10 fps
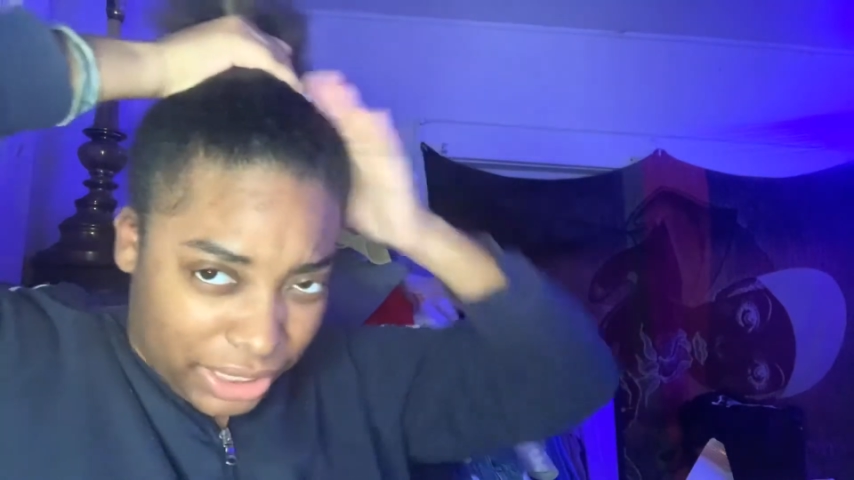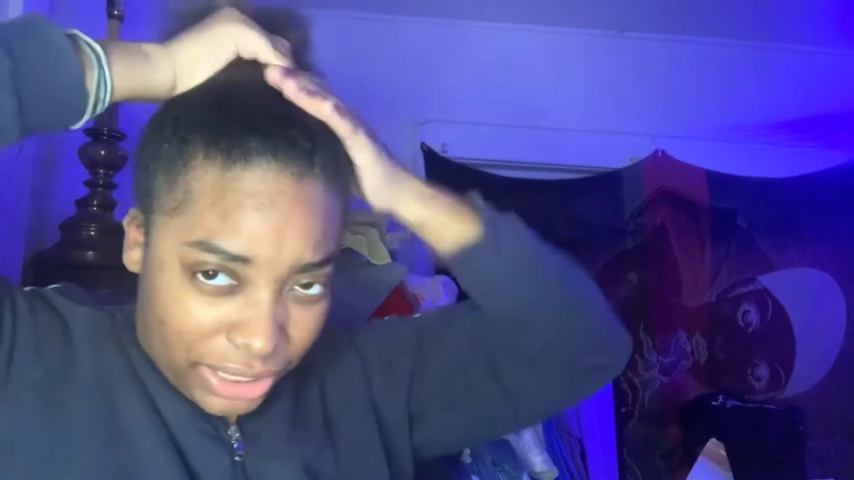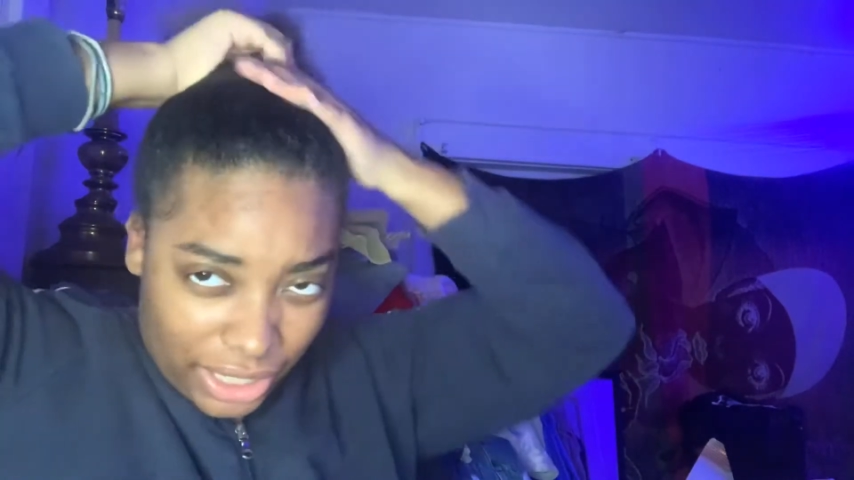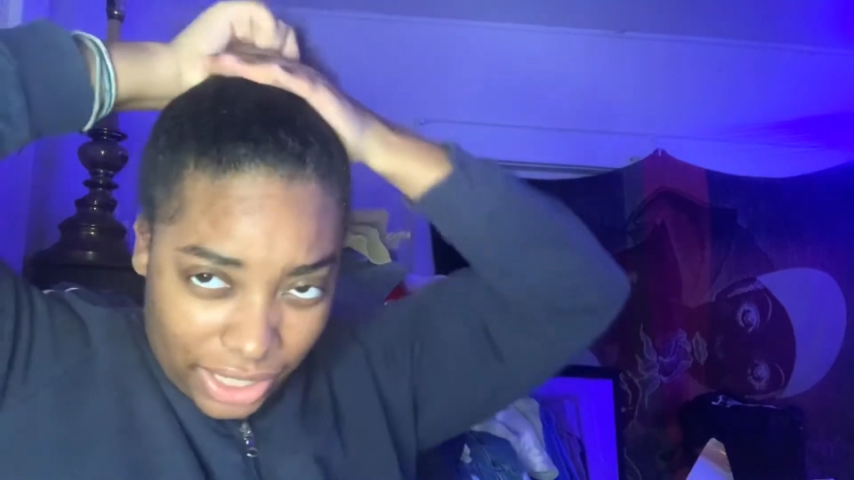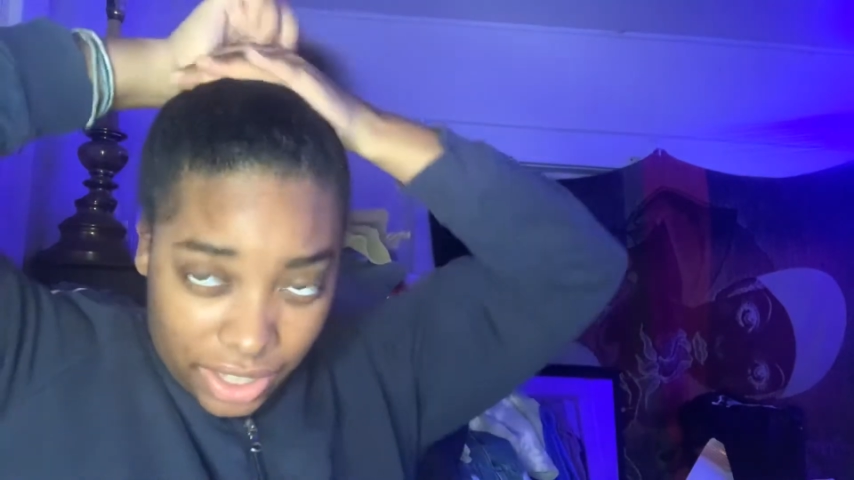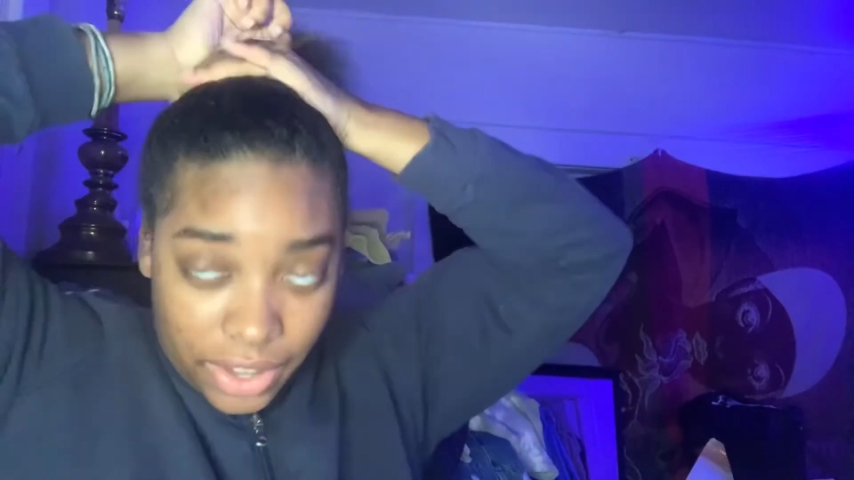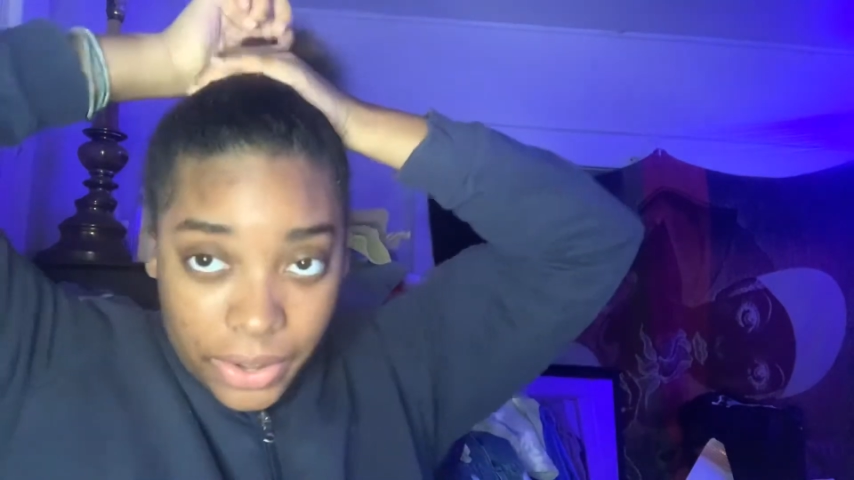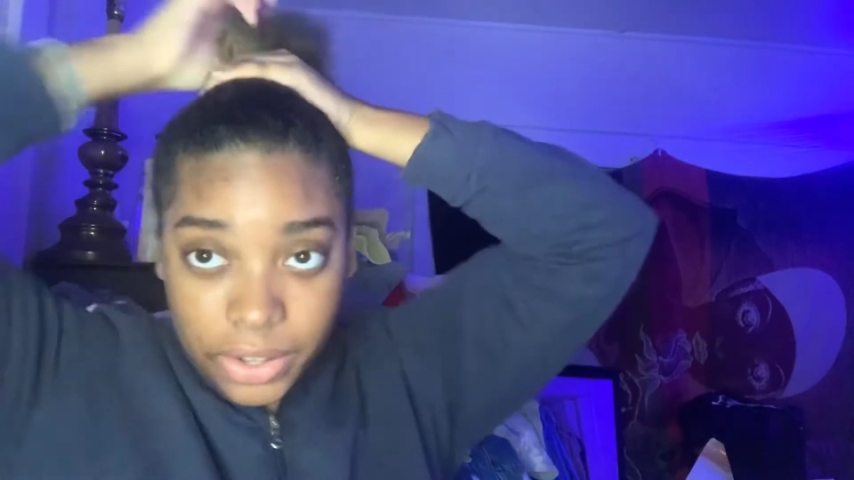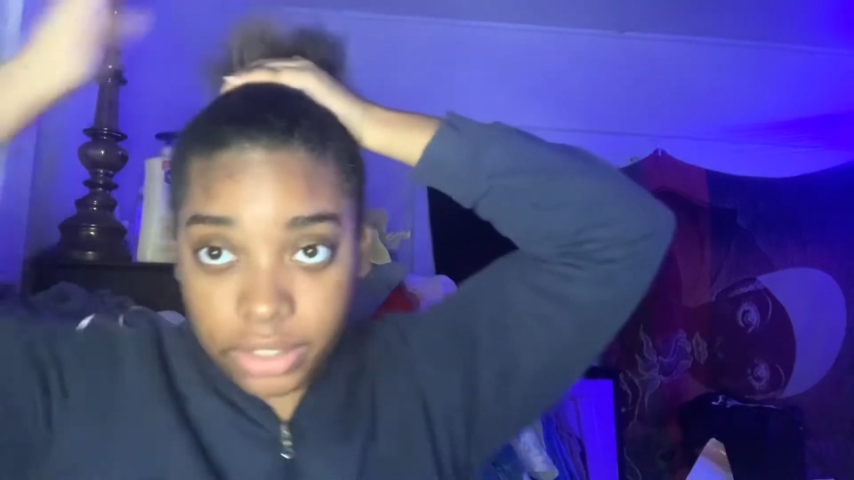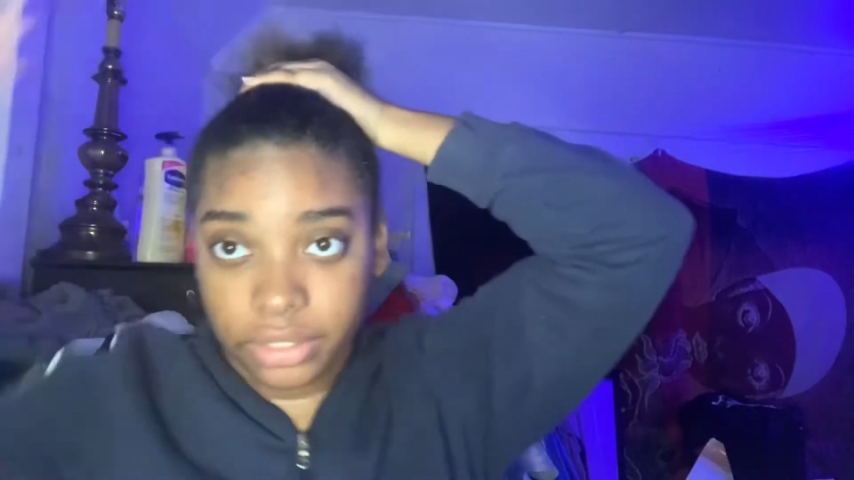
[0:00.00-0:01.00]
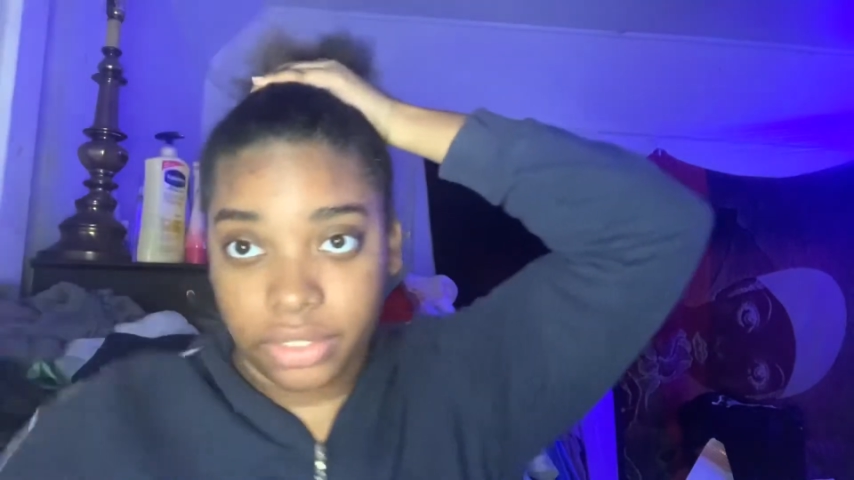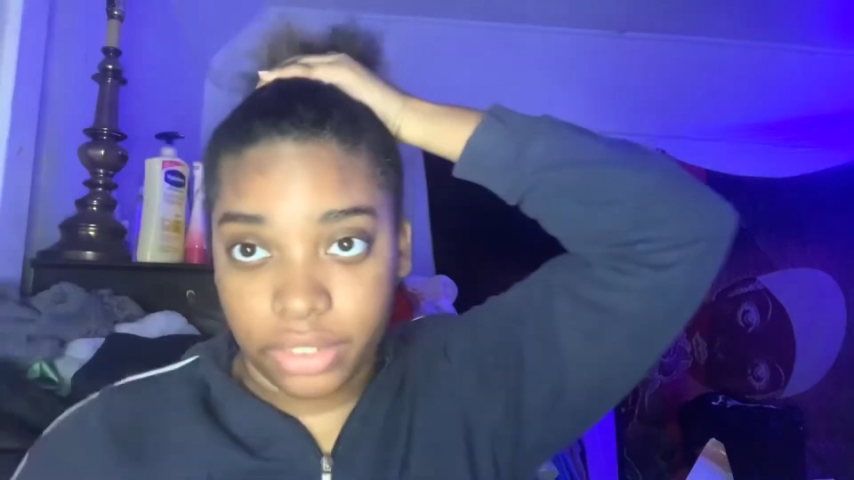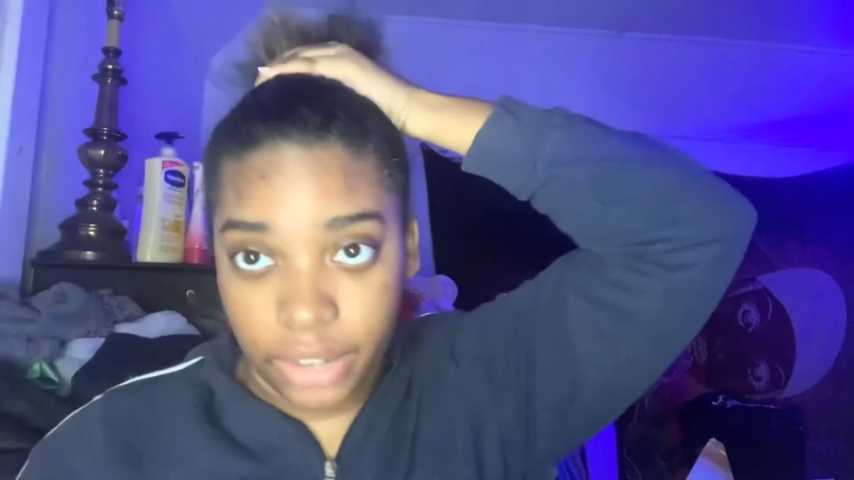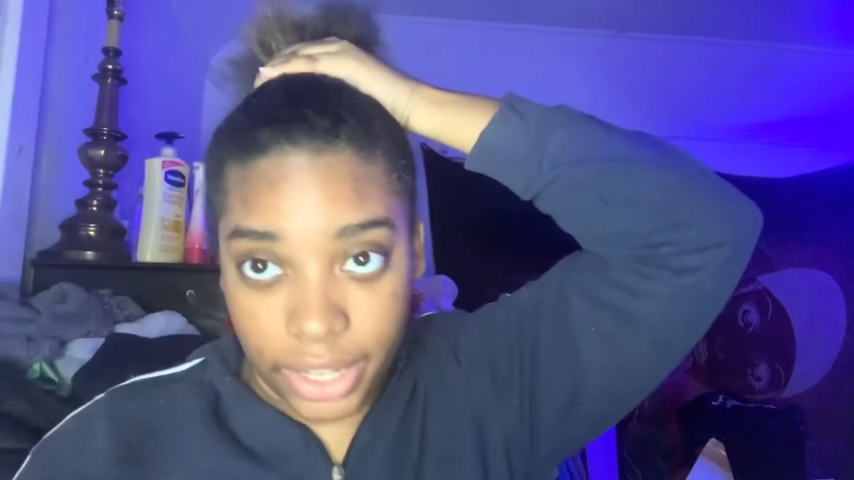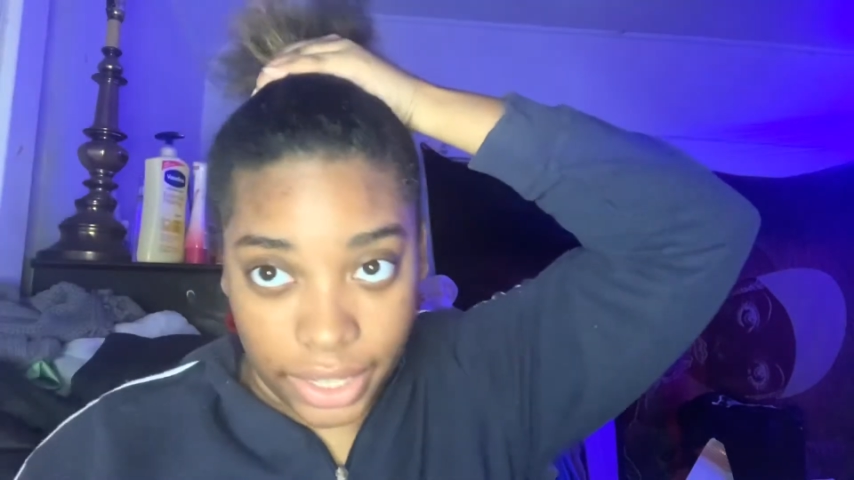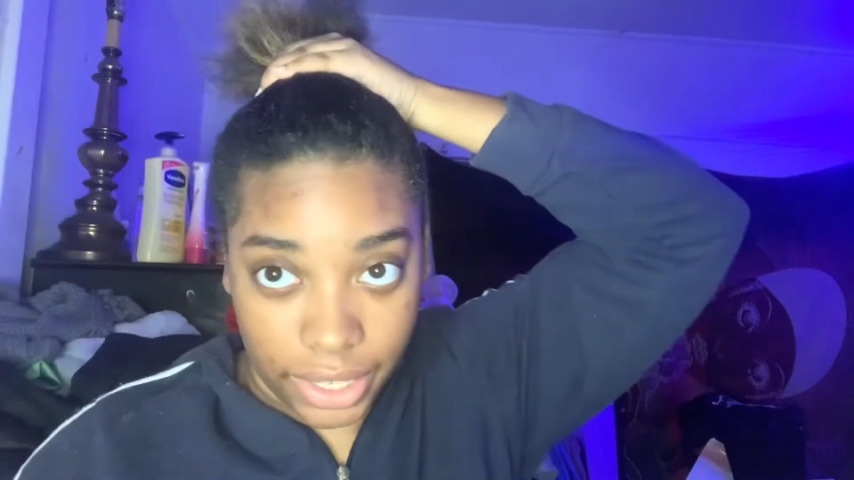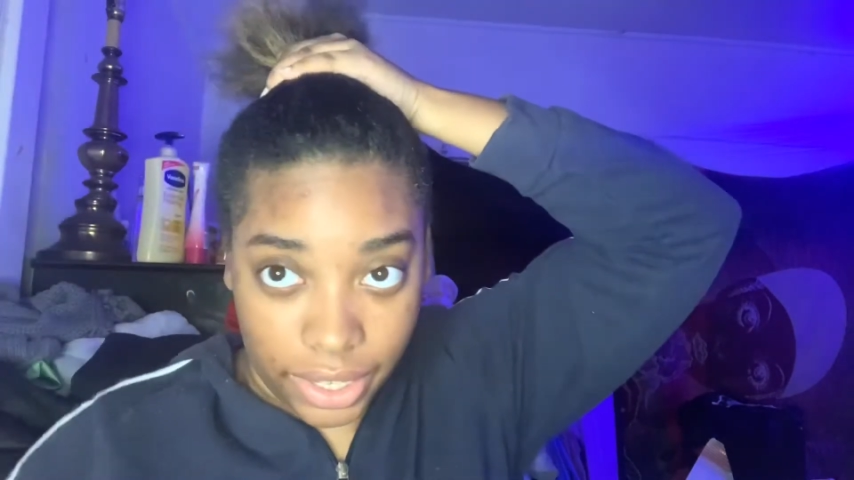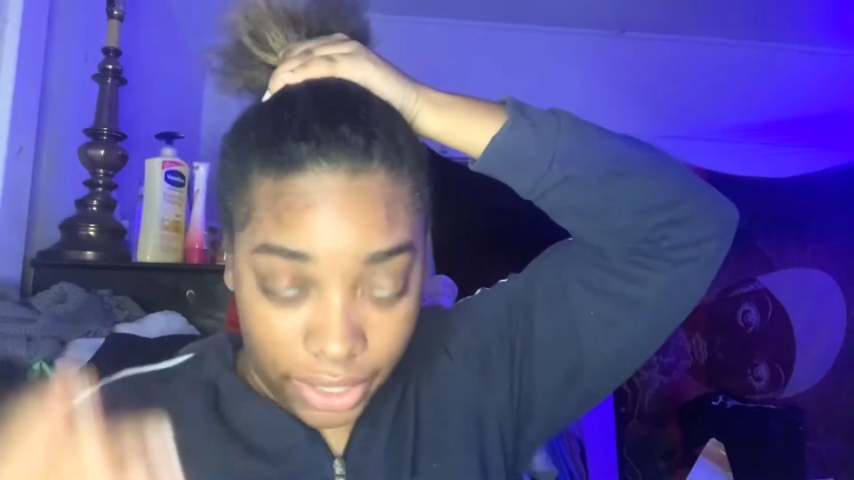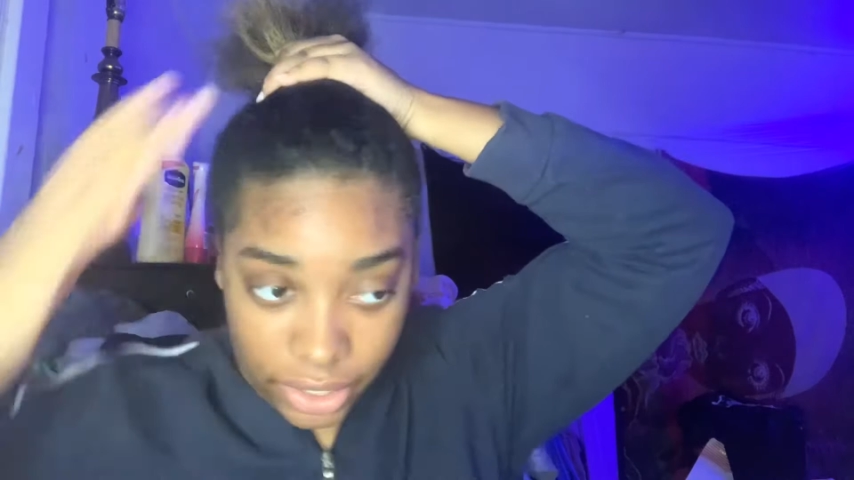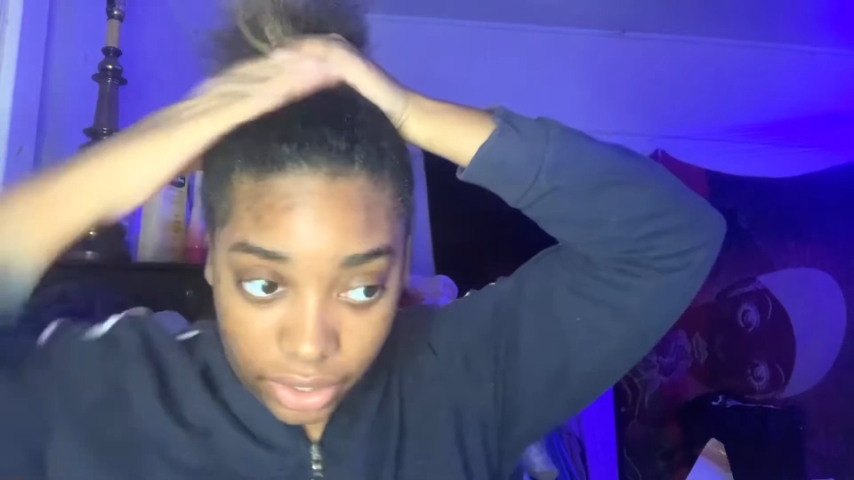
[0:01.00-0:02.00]
like right
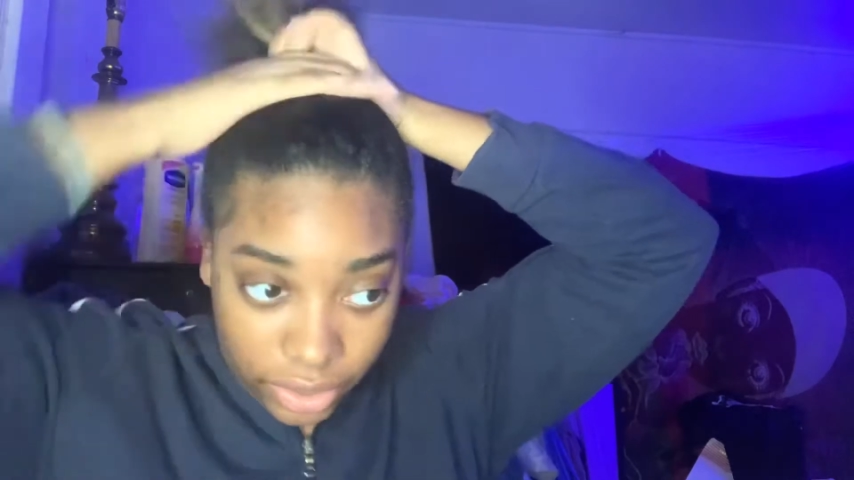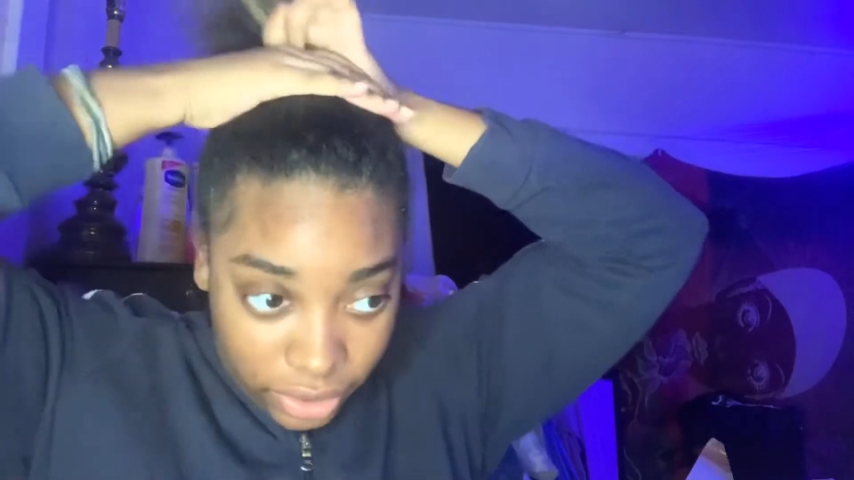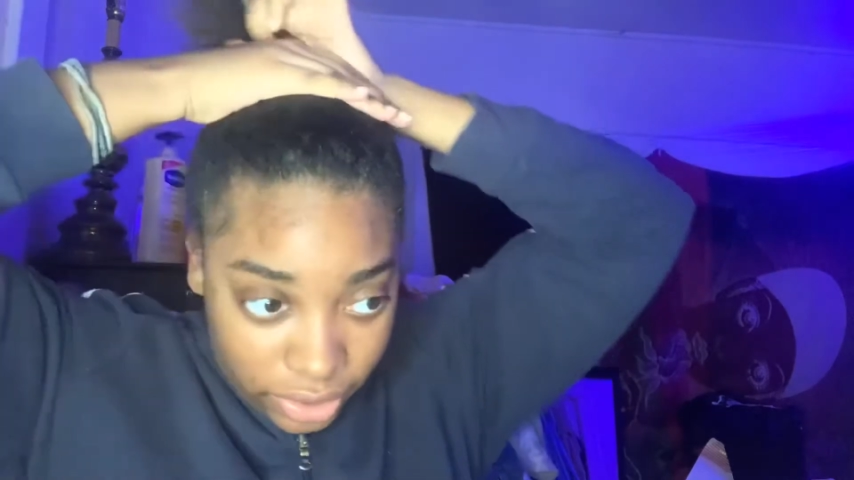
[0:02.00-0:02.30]
here.